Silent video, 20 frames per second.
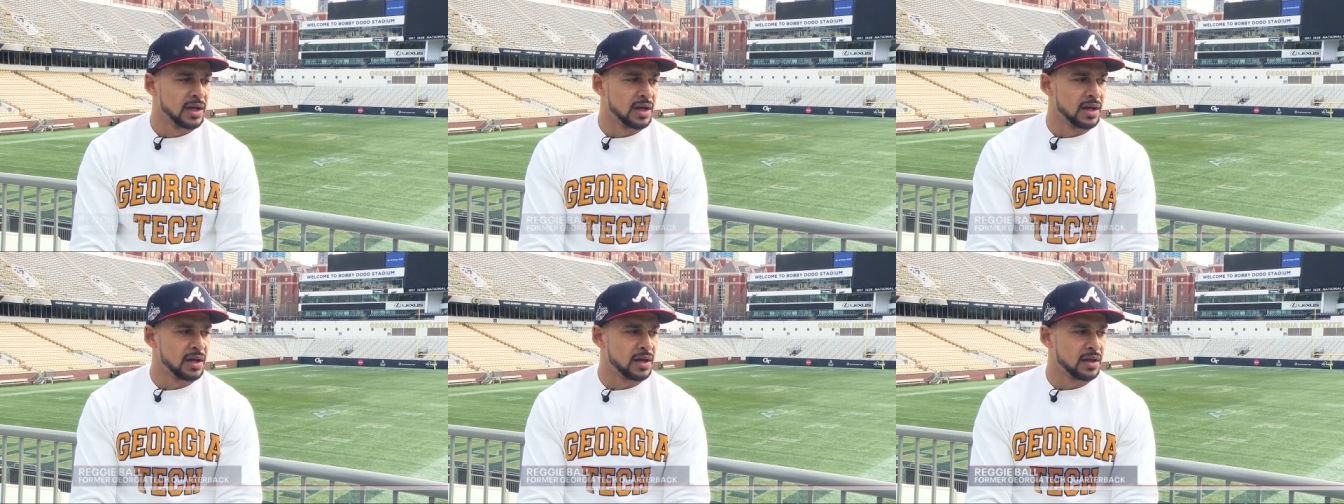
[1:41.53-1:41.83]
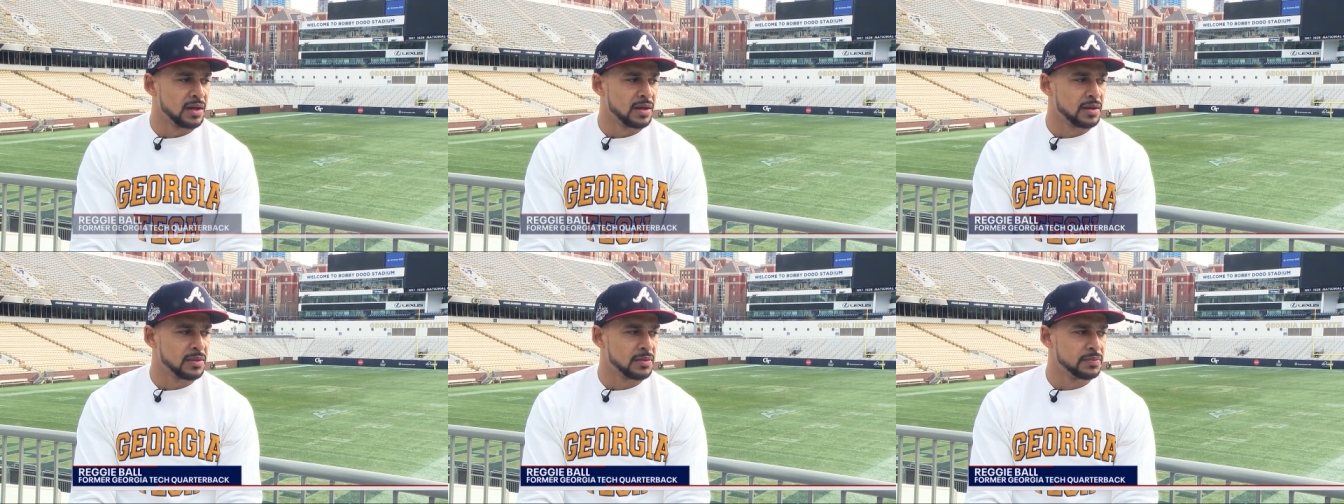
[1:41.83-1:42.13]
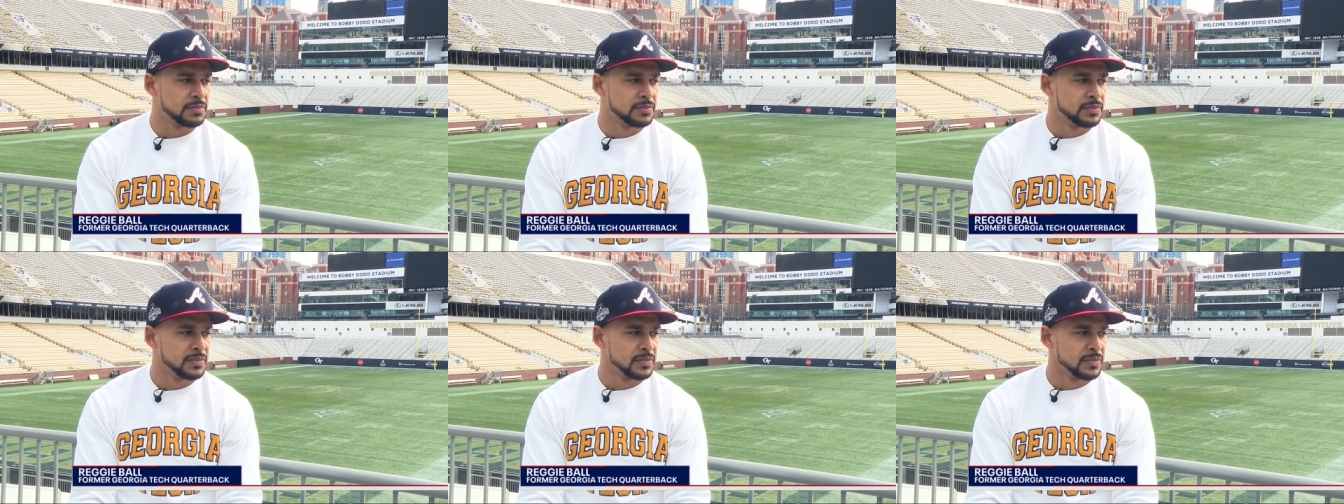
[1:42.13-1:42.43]

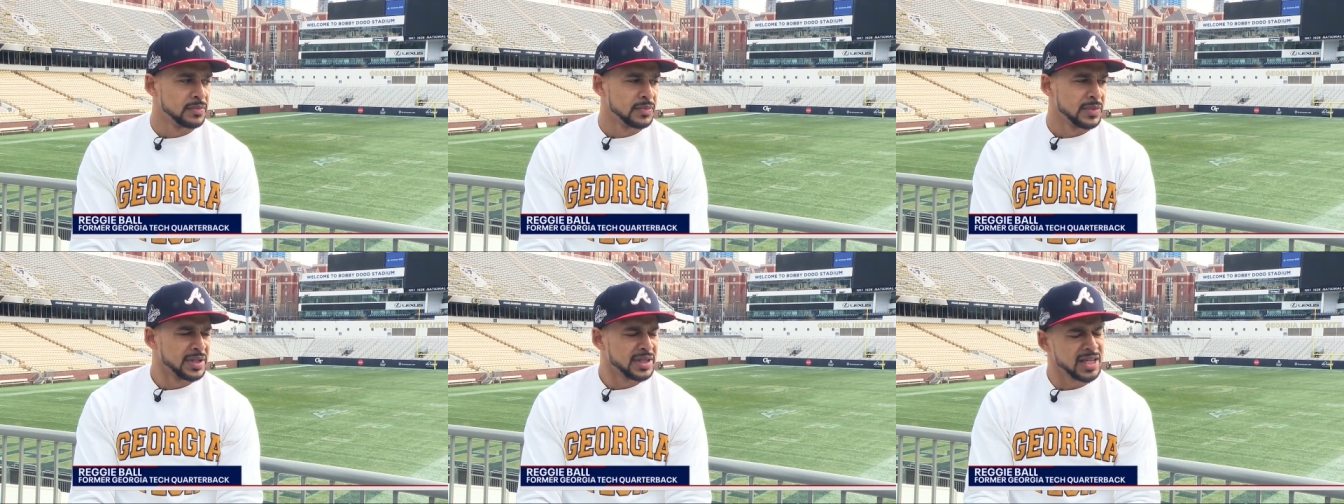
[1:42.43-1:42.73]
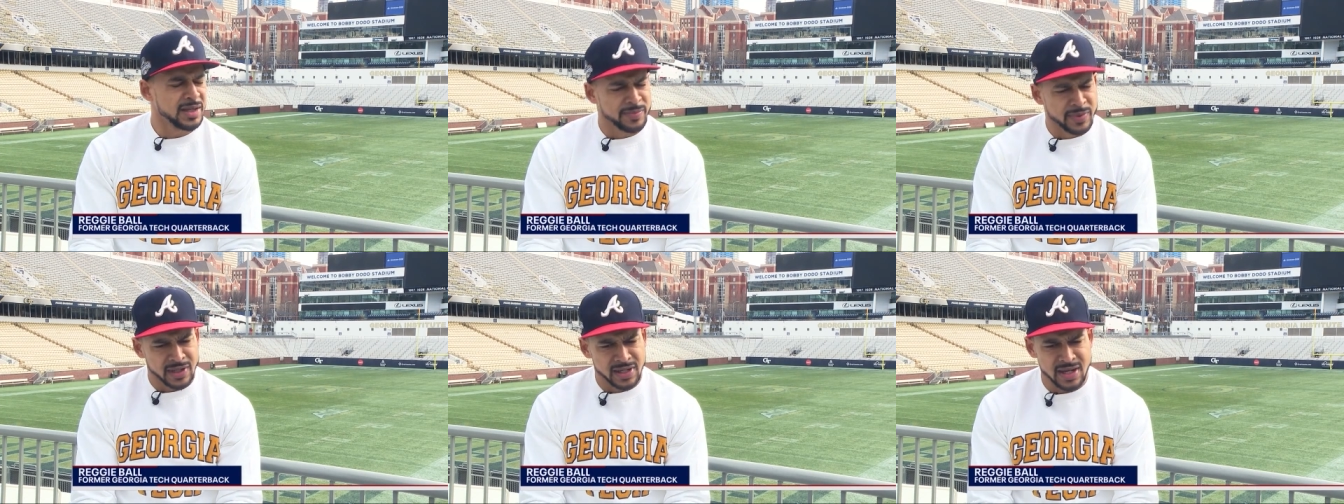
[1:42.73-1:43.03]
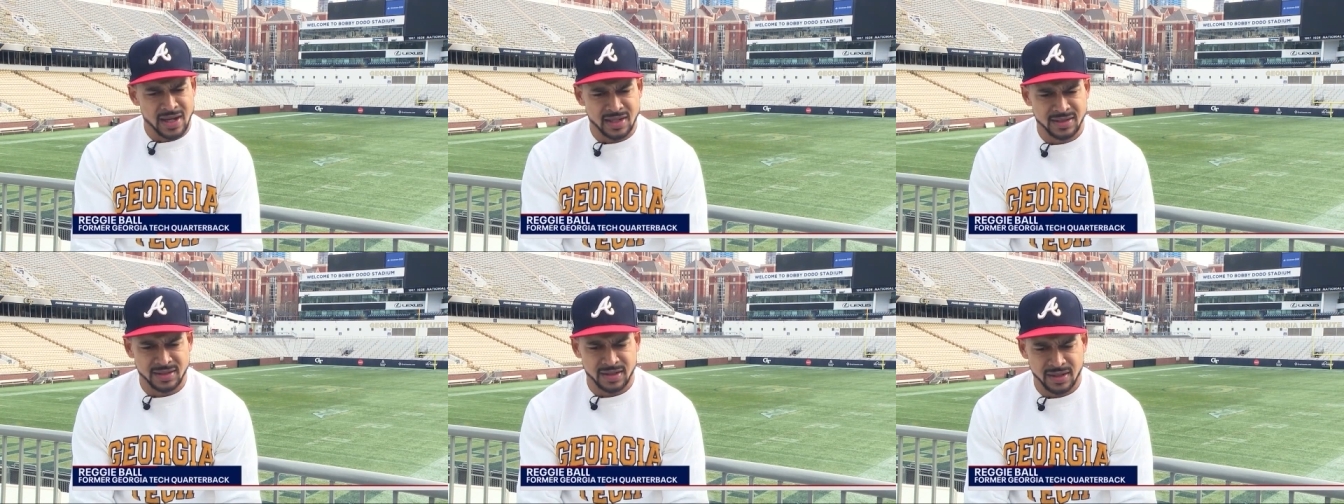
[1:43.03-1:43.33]
um, keep in
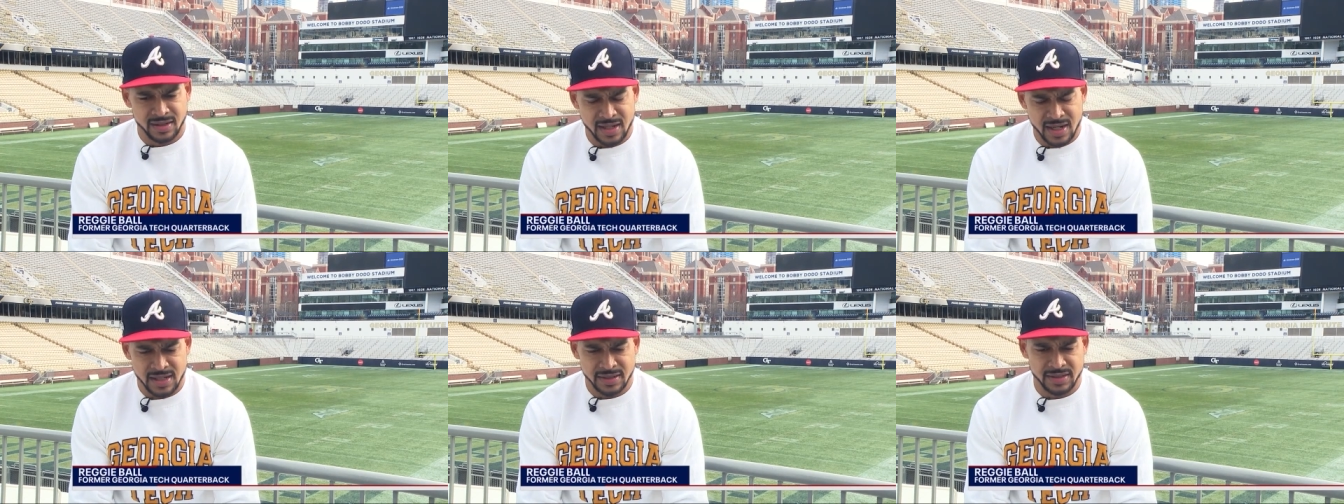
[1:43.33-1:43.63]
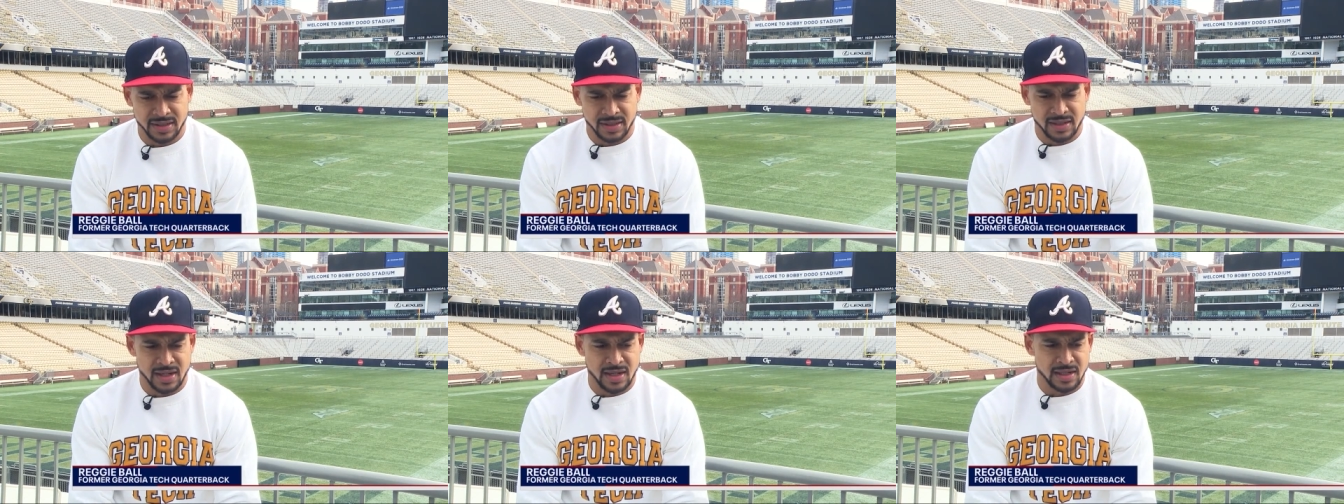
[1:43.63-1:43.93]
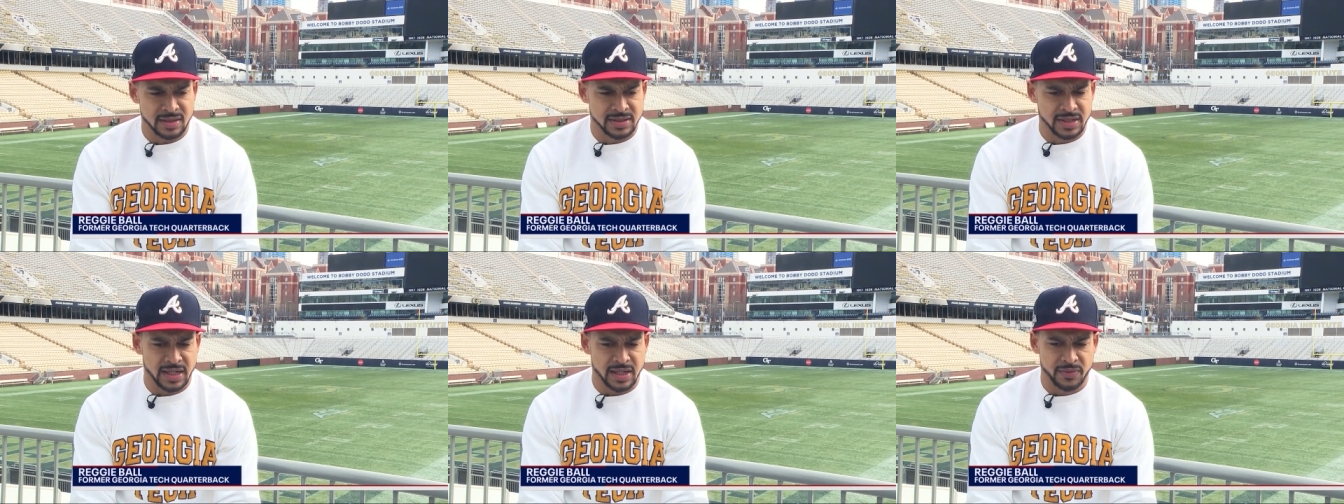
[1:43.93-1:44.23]
con constant
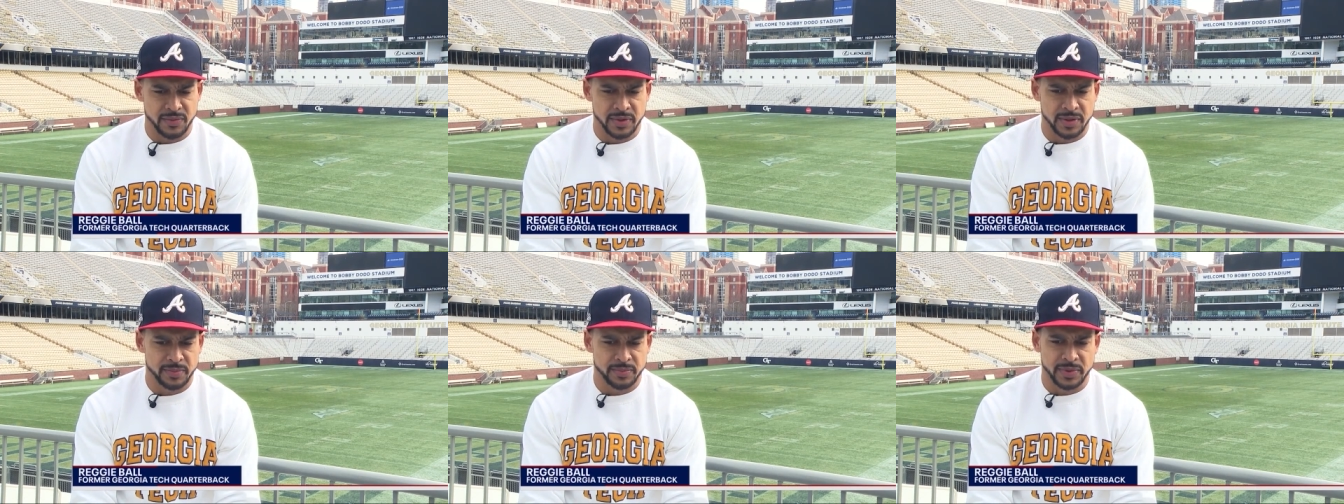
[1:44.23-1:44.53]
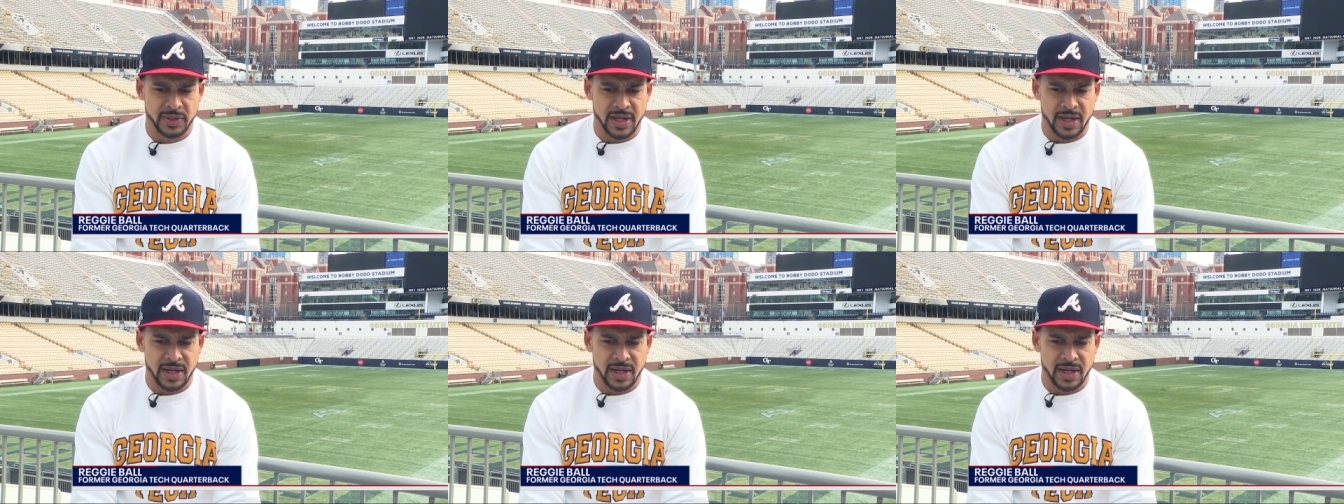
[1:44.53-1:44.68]
contact with him.